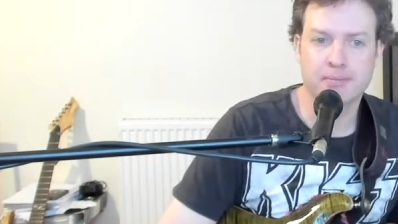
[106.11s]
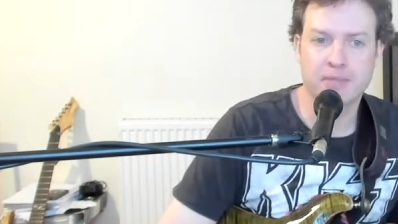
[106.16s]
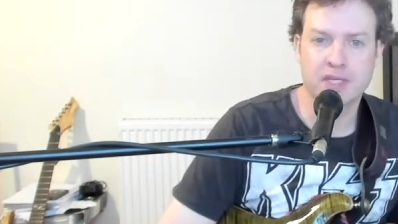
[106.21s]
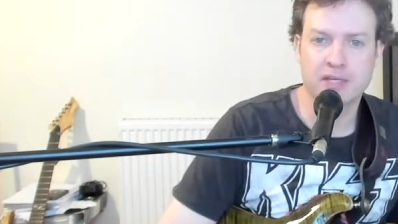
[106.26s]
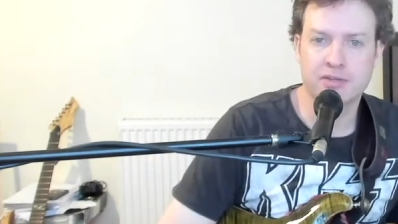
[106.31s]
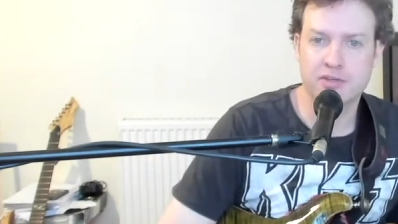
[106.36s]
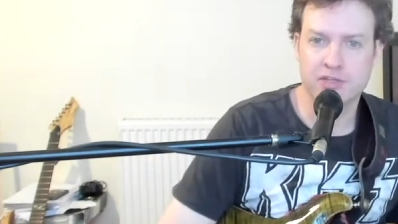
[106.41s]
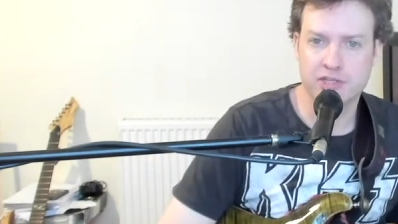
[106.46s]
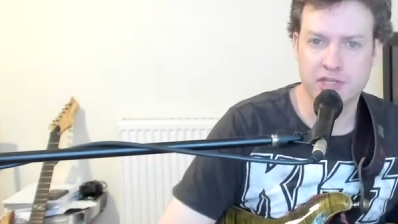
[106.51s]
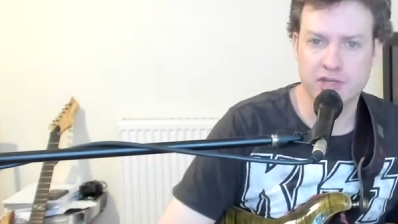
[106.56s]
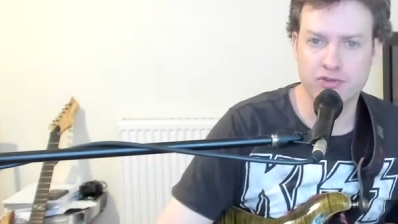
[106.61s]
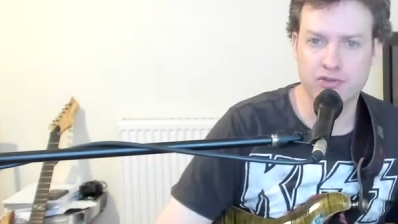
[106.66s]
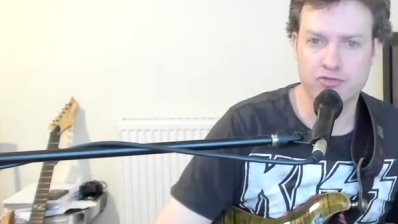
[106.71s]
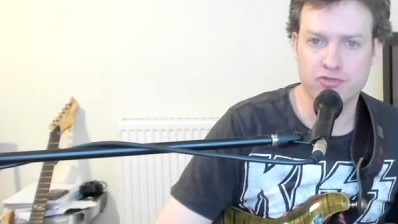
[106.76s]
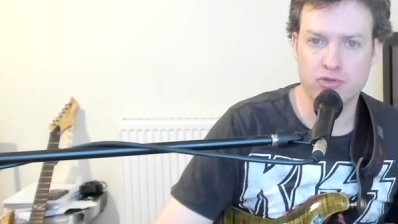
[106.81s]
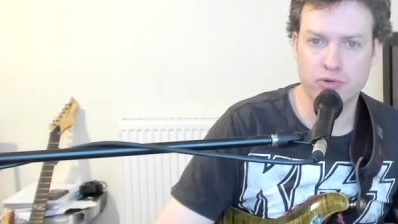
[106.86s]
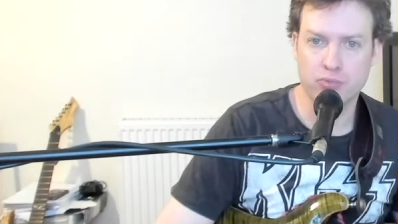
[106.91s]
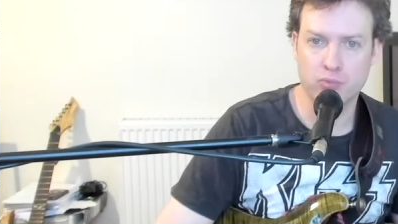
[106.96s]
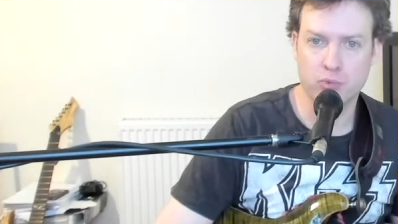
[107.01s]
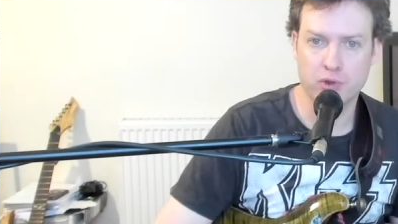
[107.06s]
descending
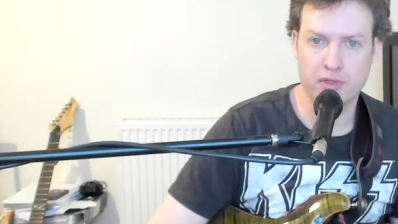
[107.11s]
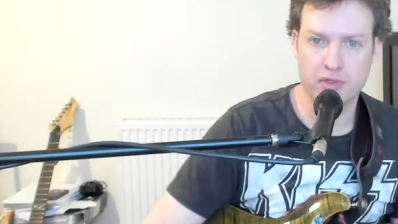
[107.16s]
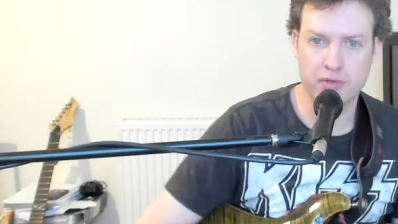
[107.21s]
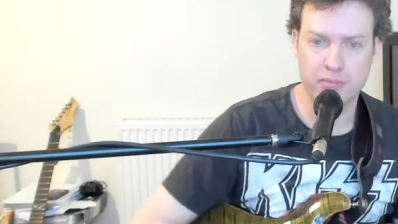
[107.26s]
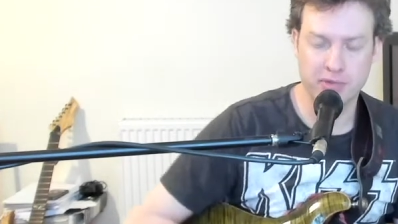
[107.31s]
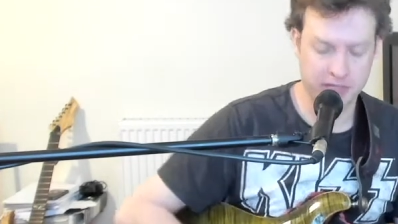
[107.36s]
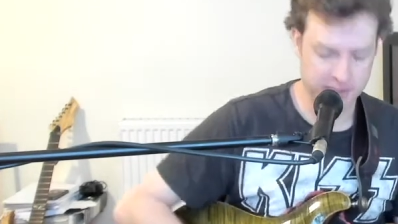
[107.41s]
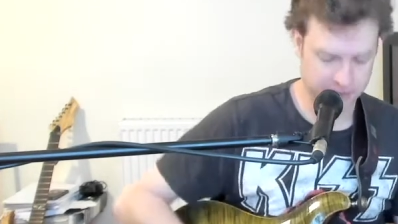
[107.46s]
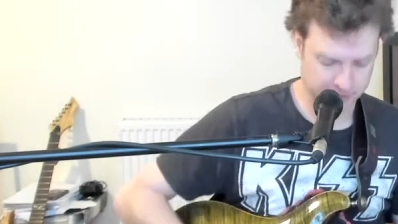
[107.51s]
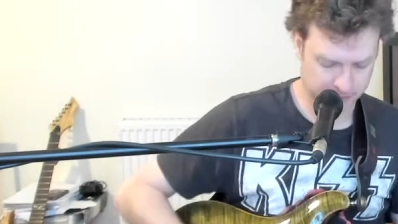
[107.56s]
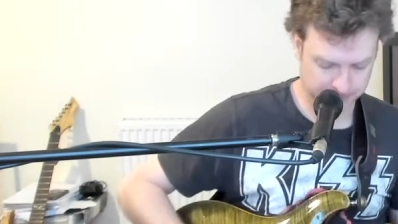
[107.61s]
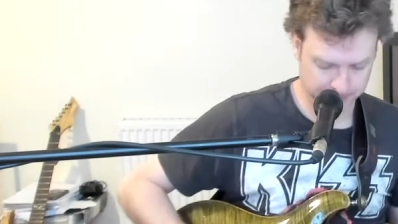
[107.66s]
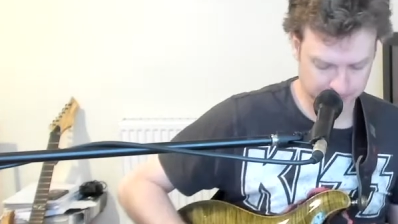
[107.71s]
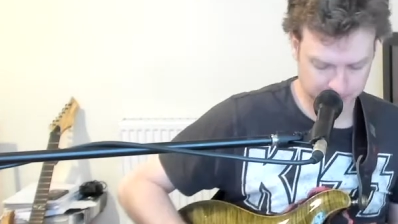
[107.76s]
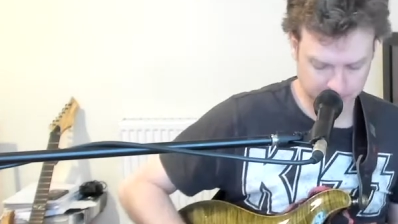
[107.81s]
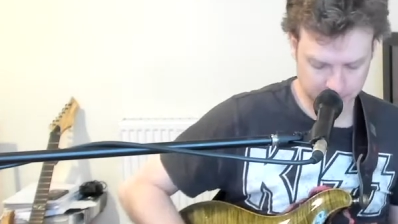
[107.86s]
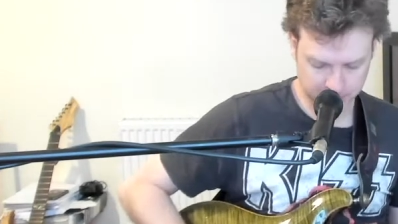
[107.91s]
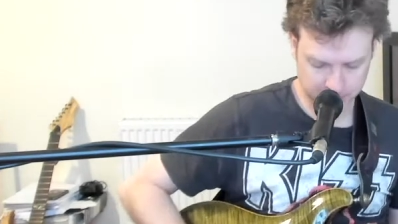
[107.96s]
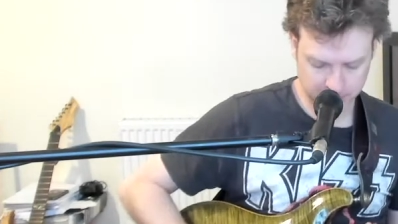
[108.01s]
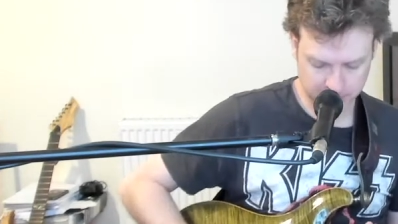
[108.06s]
run with the bass,
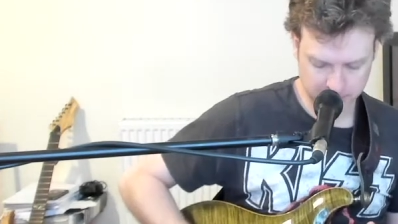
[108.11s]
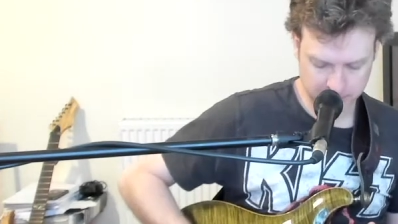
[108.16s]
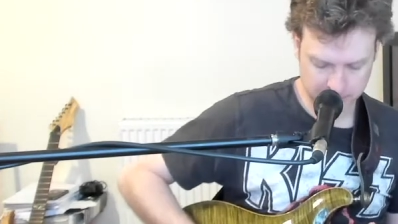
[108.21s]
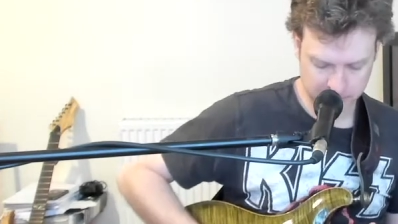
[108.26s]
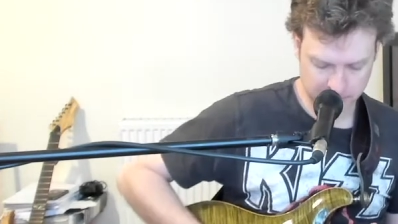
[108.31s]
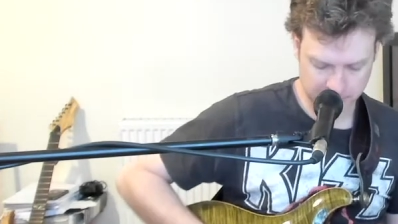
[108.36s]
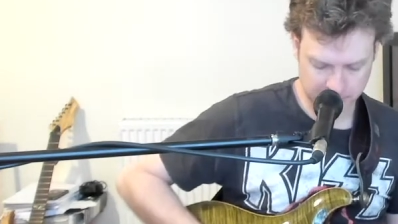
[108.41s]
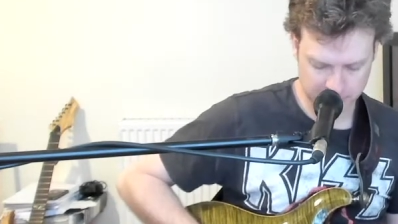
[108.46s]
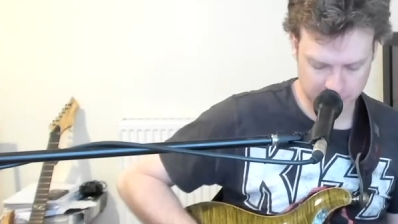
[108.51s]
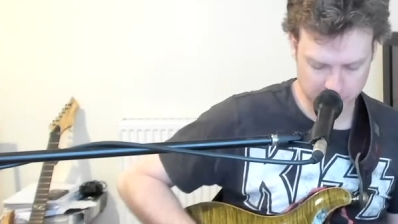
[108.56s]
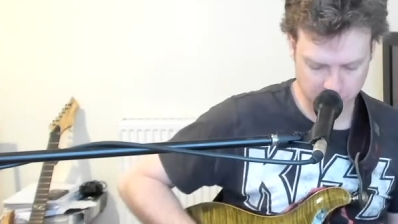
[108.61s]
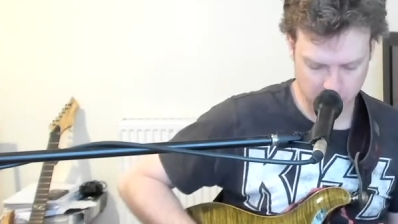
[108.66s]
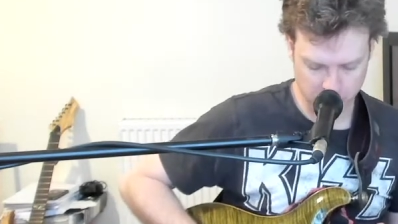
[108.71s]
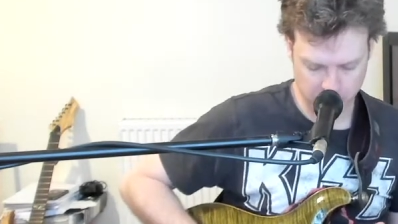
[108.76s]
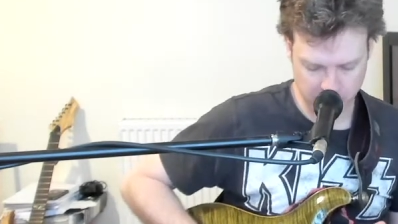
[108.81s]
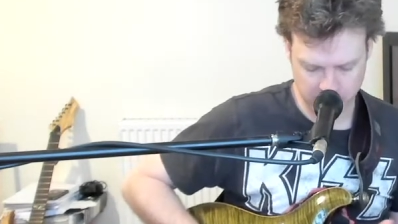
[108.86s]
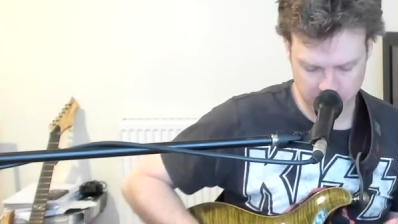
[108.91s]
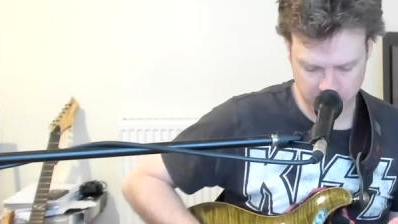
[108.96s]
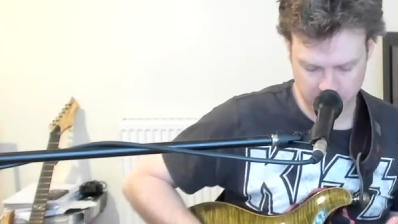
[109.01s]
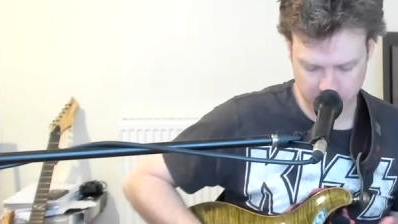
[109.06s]
and it's a
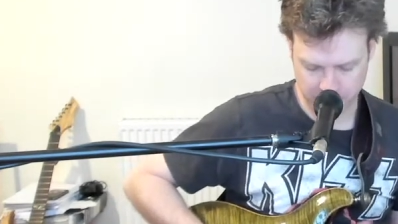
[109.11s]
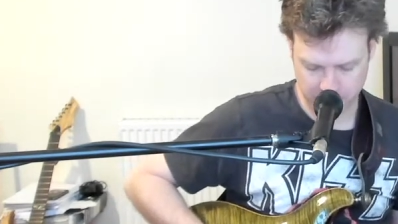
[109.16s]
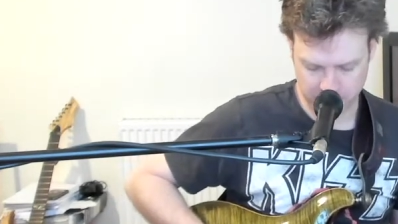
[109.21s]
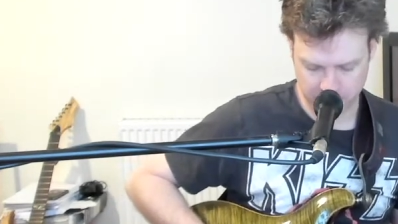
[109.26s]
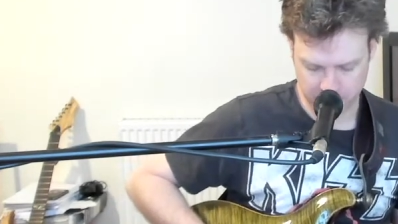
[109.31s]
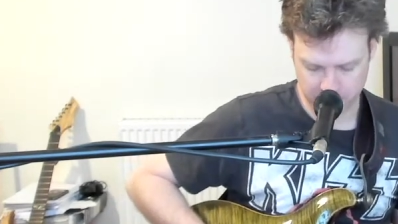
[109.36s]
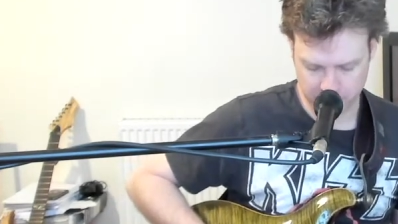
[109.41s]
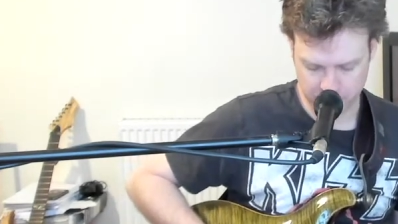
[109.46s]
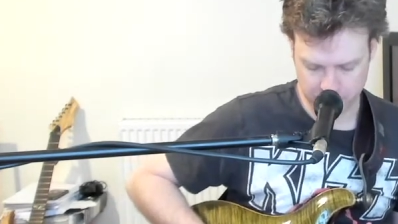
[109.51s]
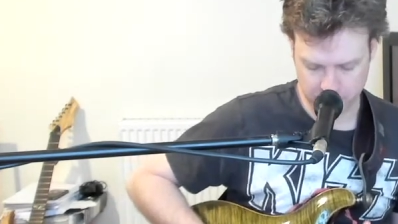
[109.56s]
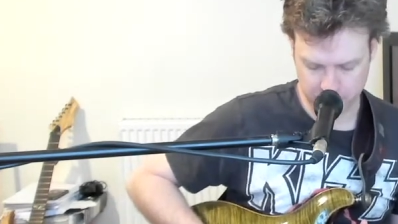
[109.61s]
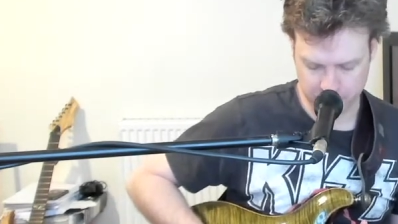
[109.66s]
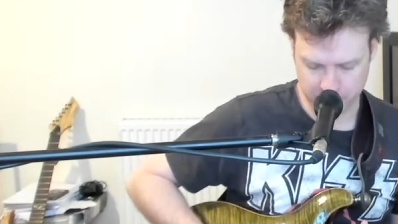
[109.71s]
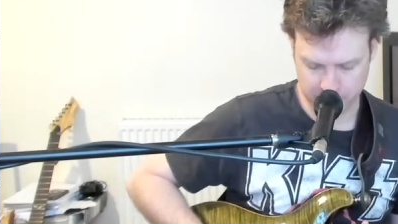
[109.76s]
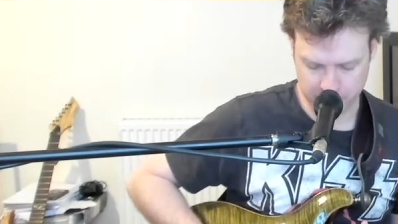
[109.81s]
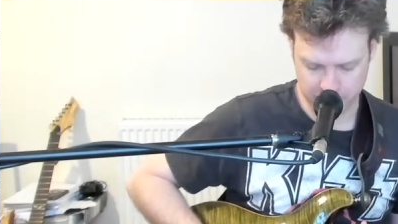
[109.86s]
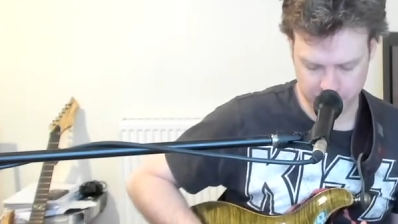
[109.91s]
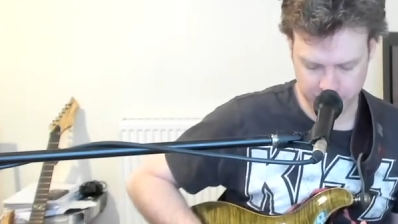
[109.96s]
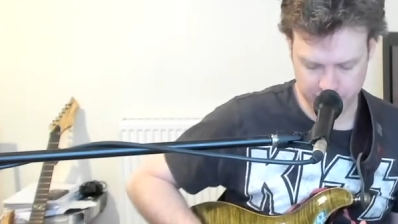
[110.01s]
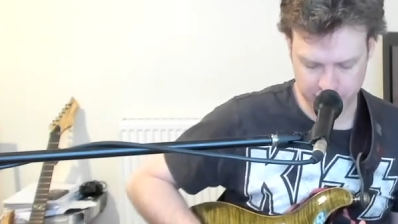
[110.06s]
way up here on the
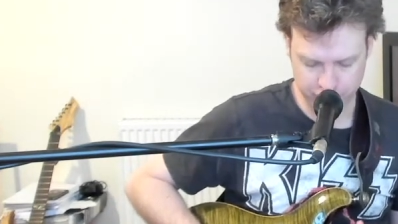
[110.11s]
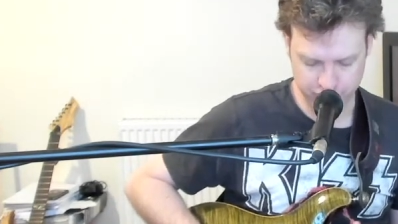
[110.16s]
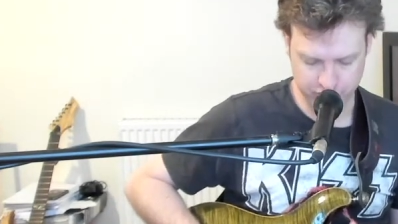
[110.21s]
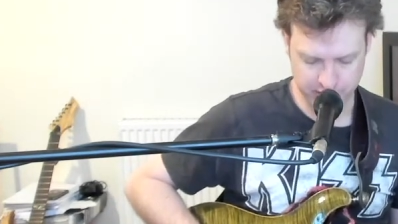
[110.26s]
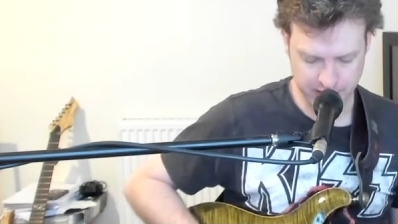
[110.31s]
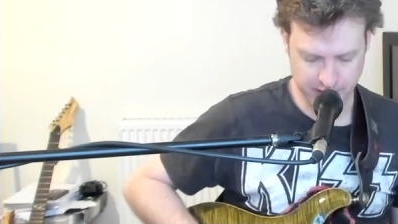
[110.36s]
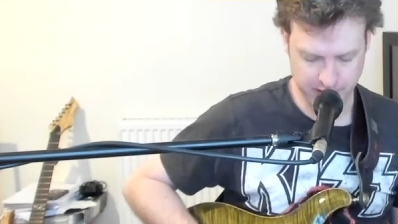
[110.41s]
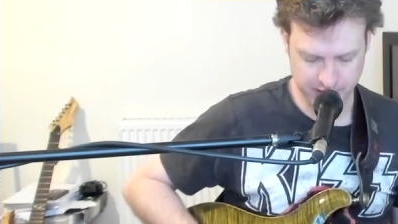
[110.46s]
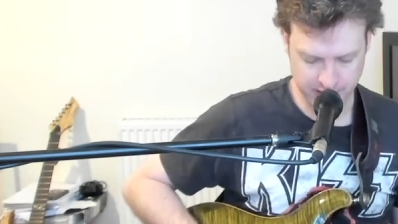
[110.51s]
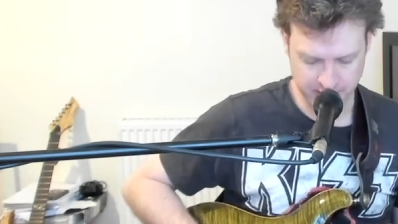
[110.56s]
G string